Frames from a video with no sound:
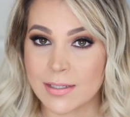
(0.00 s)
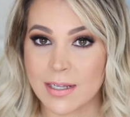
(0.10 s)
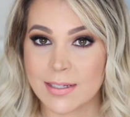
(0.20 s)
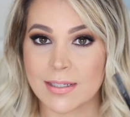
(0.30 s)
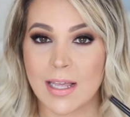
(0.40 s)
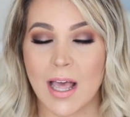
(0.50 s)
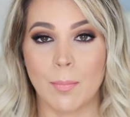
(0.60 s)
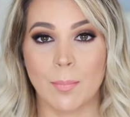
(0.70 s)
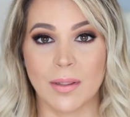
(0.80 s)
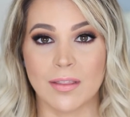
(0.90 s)
does this,
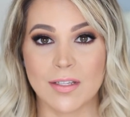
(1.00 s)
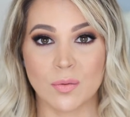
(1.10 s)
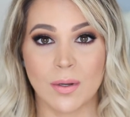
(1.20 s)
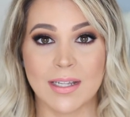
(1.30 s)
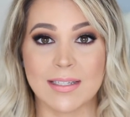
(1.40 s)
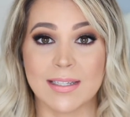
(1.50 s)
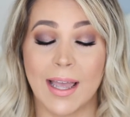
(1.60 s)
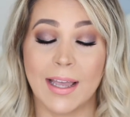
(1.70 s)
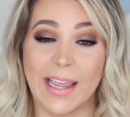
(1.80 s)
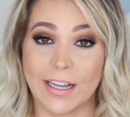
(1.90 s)
but this one is
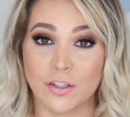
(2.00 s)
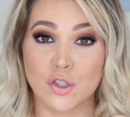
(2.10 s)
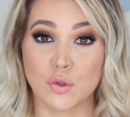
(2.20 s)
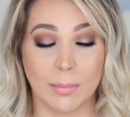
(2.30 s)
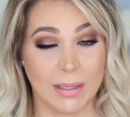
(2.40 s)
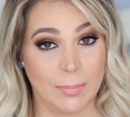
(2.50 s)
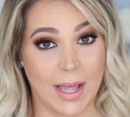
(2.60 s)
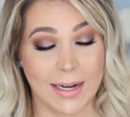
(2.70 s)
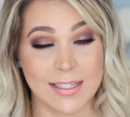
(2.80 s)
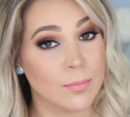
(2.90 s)
extremely
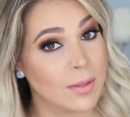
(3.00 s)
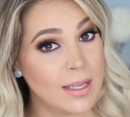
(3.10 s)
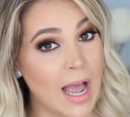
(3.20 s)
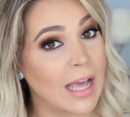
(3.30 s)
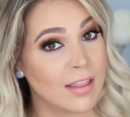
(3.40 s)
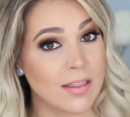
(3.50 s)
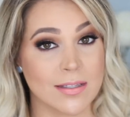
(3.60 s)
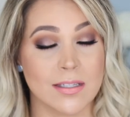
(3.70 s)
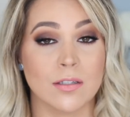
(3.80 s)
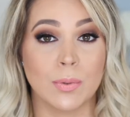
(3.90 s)
black. To me, I think
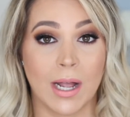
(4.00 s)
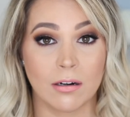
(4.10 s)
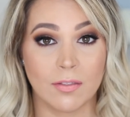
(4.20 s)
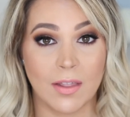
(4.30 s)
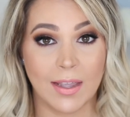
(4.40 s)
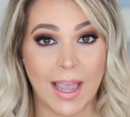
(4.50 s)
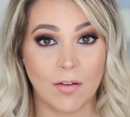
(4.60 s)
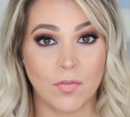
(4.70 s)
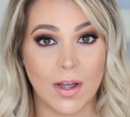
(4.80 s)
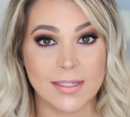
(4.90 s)
this is blacker than the
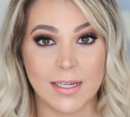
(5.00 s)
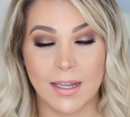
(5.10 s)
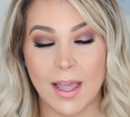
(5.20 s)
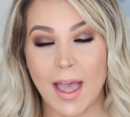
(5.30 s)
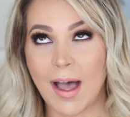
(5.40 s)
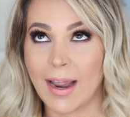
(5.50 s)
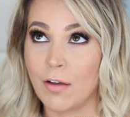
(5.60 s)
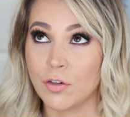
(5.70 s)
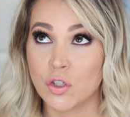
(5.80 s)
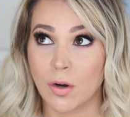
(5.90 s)
Kat Von D. I
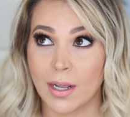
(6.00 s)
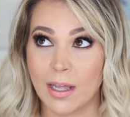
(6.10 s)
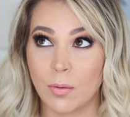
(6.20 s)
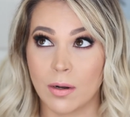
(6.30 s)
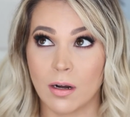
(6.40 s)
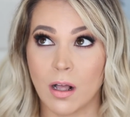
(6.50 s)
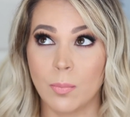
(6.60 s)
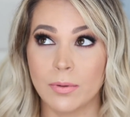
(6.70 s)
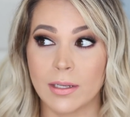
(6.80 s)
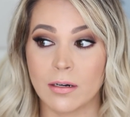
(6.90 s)
haven't tried that one in a
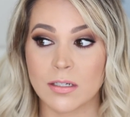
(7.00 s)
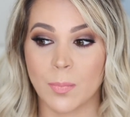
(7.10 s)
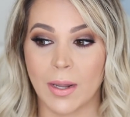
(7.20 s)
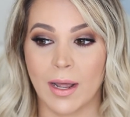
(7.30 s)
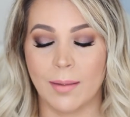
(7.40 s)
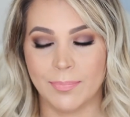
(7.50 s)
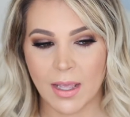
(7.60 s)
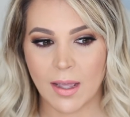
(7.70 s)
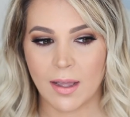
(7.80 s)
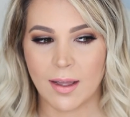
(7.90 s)
couple years, but
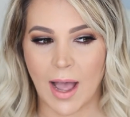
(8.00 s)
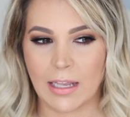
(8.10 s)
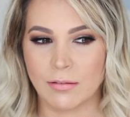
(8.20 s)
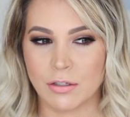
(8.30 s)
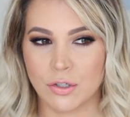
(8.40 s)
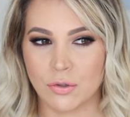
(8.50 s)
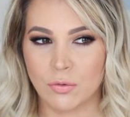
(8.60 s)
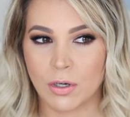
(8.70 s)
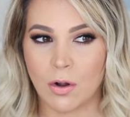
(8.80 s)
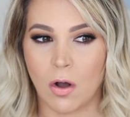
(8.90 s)
I do
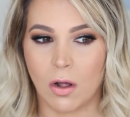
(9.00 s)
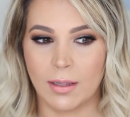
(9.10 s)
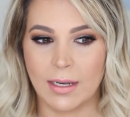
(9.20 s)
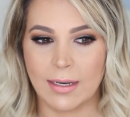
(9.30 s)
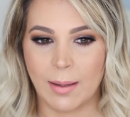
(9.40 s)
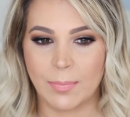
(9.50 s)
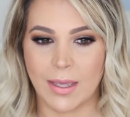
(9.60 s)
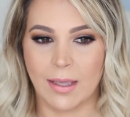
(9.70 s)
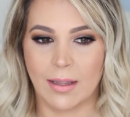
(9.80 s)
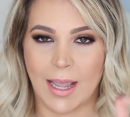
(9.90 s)
recall it not
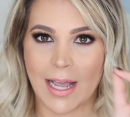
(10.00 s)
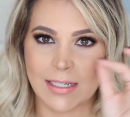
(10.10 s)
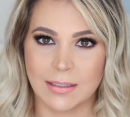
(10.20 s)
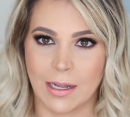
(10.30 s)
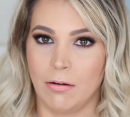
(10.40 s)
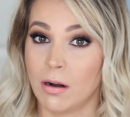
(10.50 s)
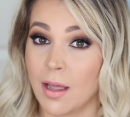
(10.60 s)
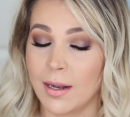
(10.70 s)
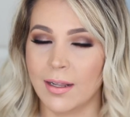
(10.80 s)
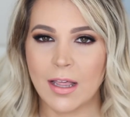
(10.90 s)
being, like I had to layer it a
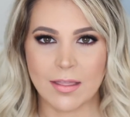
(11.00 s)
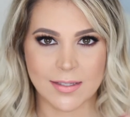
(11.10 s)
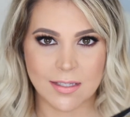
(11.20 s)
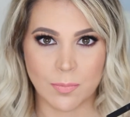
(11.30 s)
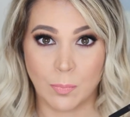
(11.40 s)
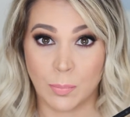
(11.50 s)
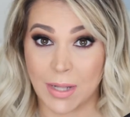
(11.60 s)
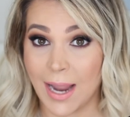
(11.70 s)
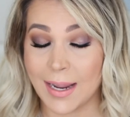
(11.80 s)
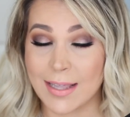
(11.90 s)
lot. This is
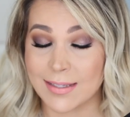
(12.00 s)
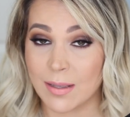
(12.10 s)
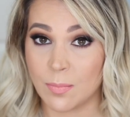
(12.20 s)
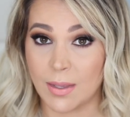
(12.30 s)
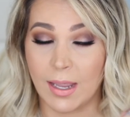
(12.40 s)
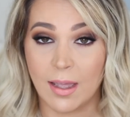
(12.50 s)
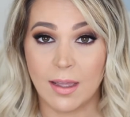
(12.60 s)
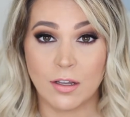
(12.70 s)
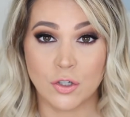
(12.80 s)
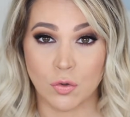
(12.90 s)
black as can be,
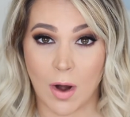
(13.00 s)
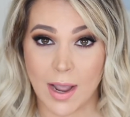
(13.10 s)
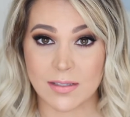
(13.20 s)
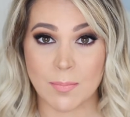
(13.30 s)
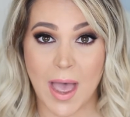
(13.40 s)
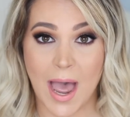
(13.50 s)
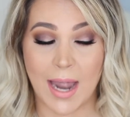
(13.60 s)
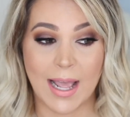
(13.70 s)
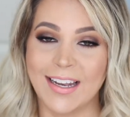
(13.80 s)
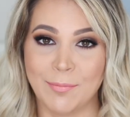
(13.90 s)
dries
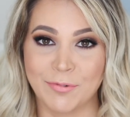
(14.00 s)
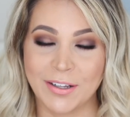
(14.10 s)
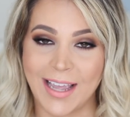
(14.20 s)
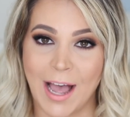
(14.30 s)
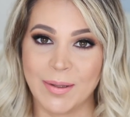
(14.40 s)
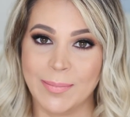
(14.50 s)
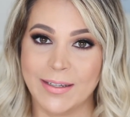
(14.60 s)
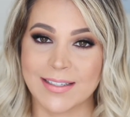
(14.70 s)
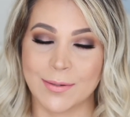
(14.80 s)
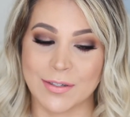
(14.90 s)
matte, and I'm really happy
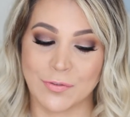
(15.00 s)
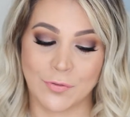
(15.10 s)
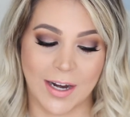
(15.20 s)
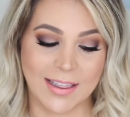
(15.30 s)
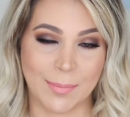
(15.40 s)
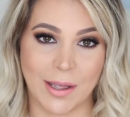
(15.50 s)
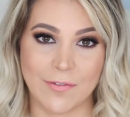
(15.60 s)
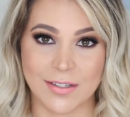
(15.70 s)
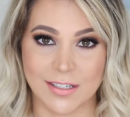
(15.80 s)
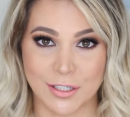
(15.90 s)
because I was afraid that my
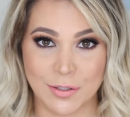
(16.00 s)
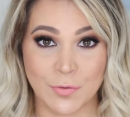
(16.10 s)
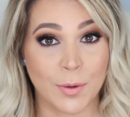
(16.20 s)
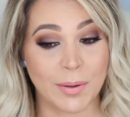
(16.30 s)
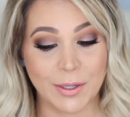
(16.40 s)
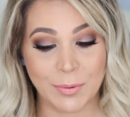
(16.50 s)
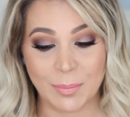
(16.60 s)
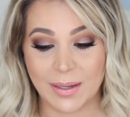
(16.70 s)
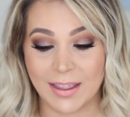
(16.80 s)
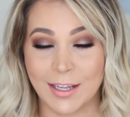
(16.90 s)
Physicians Formula would
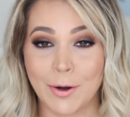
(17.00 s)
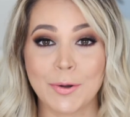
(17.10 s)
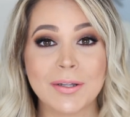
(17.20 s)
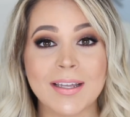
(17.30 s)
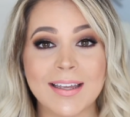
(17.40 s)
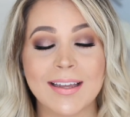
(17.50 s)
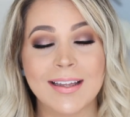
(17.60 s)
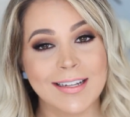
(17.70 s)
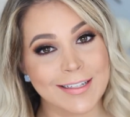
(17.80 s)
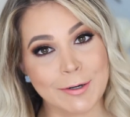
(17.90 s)
be the only
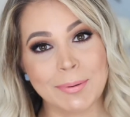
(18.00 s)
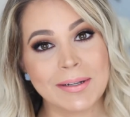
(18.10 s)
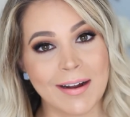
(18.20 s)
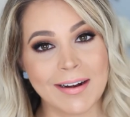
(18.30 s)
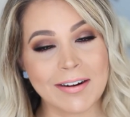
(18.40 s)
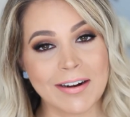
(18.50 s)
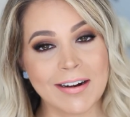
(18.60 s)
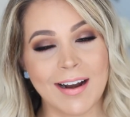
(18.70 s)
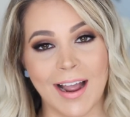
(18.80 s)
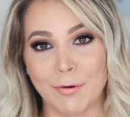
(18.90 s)
liquid
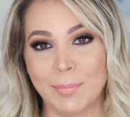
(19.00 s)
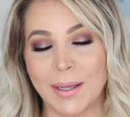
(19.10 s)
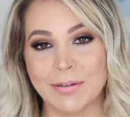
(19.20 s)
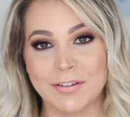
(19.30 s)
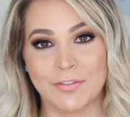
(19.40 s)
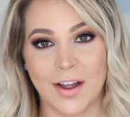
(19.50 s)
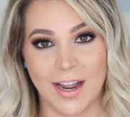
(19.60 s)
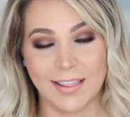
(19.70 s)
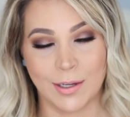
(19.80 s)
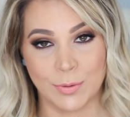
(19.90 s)
liner I would be able to
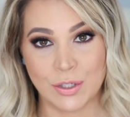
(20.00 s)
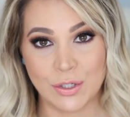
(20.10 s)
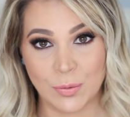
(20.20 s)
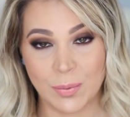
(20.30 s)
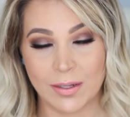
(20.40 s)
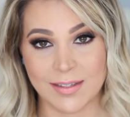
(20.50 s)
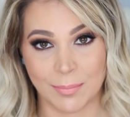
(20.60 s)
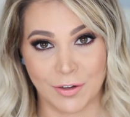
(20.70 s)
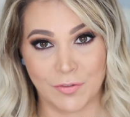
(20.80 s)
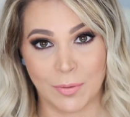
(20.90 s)
find that would do
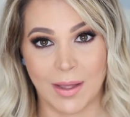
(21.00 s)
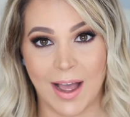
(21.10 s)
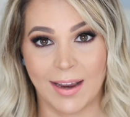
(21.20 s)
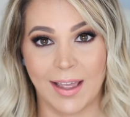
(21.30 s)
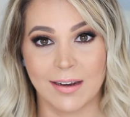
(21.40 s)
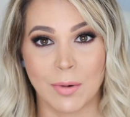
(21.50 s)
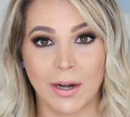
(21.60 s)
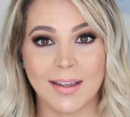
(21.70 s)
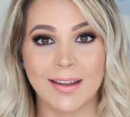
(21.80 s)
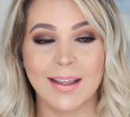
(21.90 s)
something from the high-end
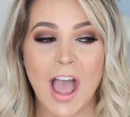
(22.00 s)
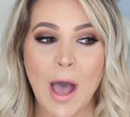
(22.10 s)
market.